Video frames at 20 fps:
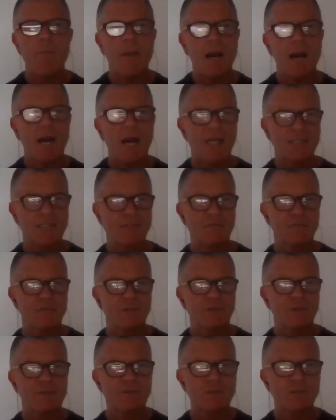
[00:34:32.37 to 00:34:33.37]
part
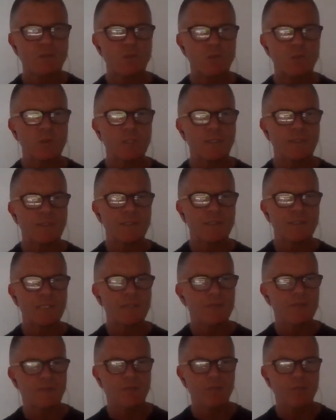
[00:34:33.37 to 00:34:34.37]
of the school in
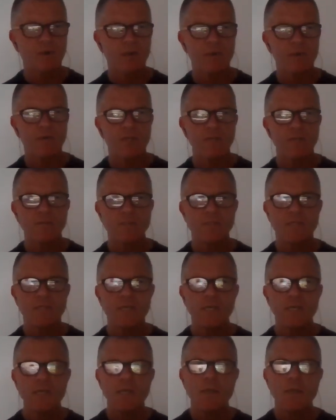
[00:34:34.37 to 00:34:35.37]
delivering programs.